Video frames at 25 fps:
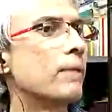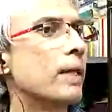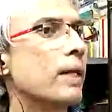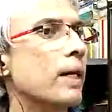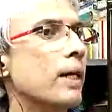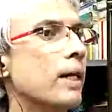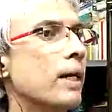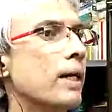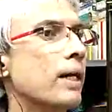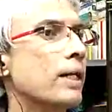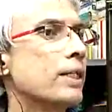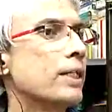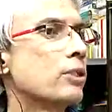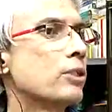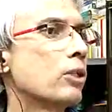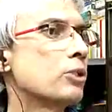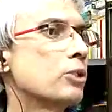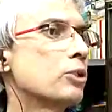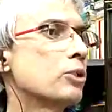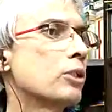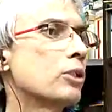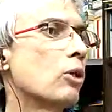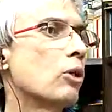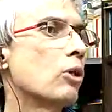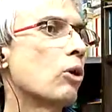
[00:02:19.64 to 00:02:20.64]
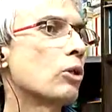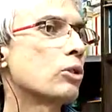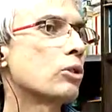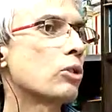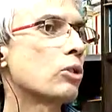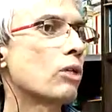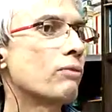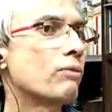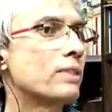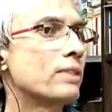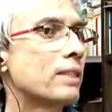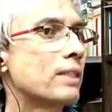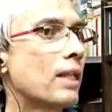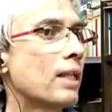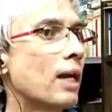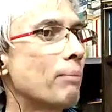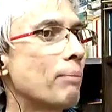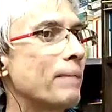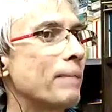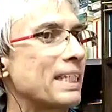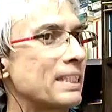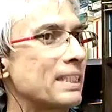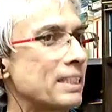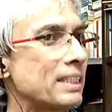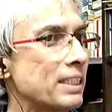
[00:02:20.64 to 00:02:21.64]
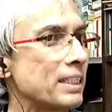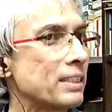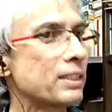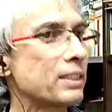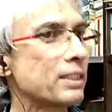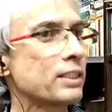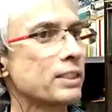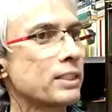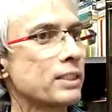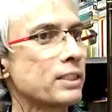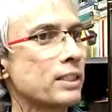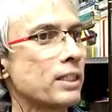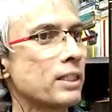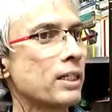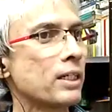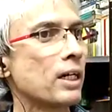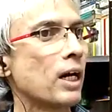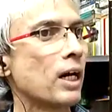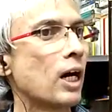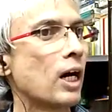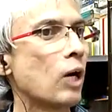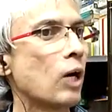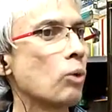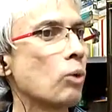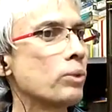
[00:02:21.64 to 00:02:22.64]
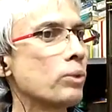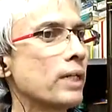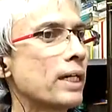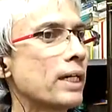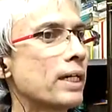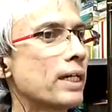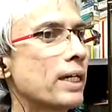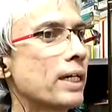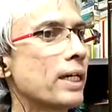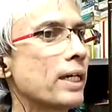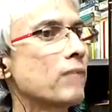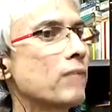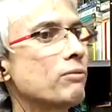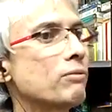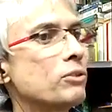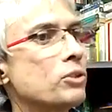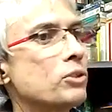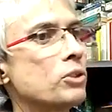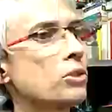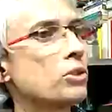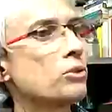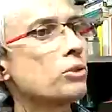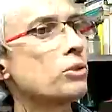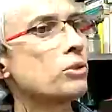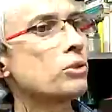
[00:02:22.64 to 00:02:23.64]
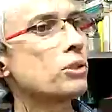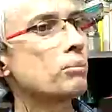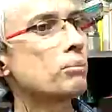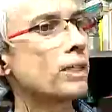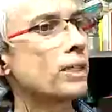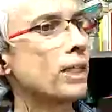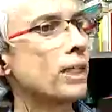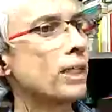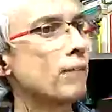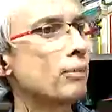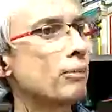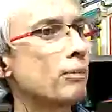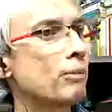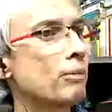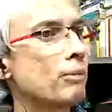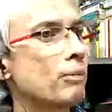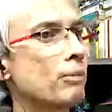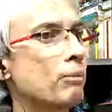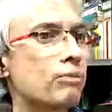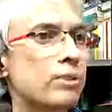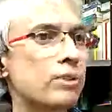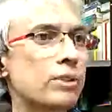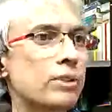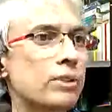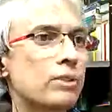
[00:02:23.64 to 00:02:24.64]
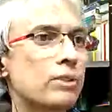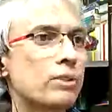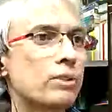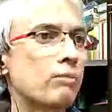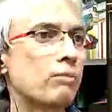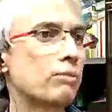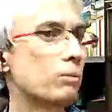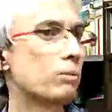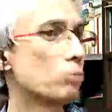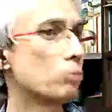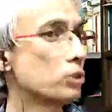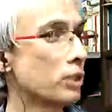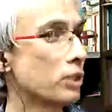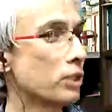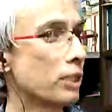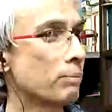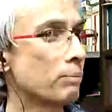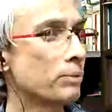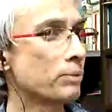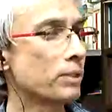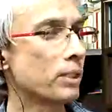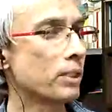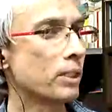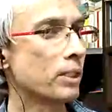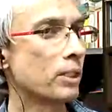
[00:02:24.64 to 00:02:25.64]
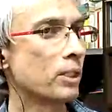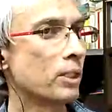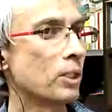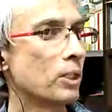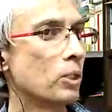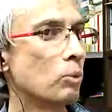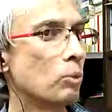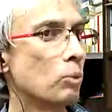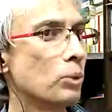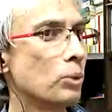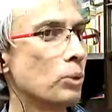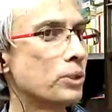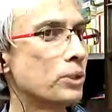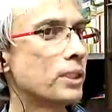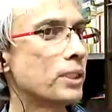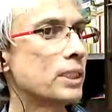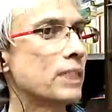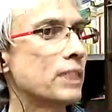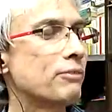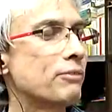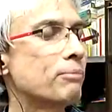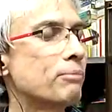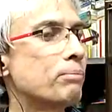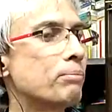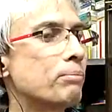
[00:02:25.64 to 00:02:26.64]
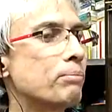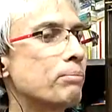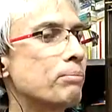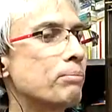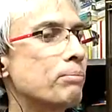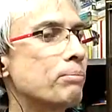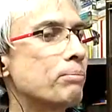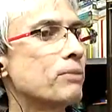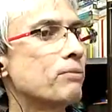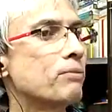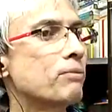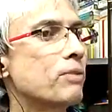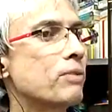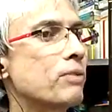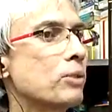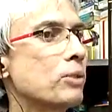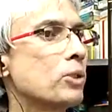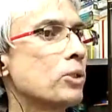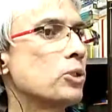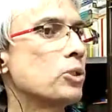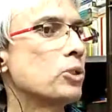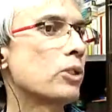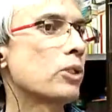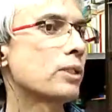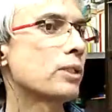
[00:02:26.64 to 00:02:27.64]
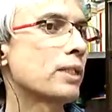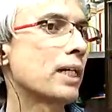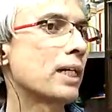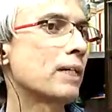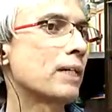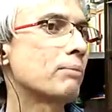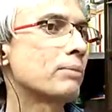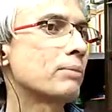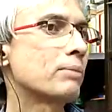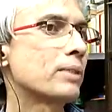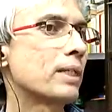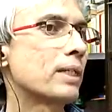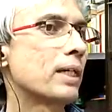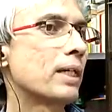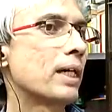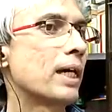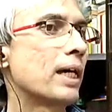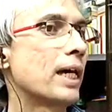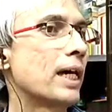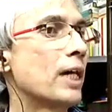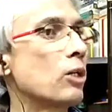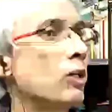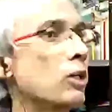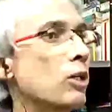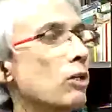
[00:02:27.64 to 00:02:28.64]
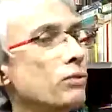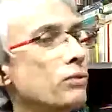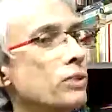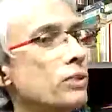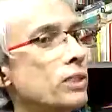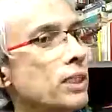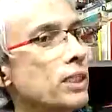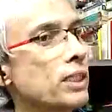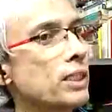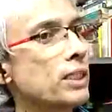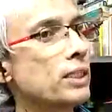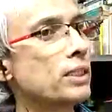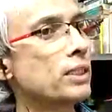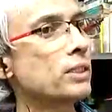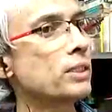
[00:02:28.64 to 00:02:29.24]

He's also the author of Islamic Jesus, How the King of the Jews Became a Prophet of the Muslims, which received praise from the New York Times, and of 6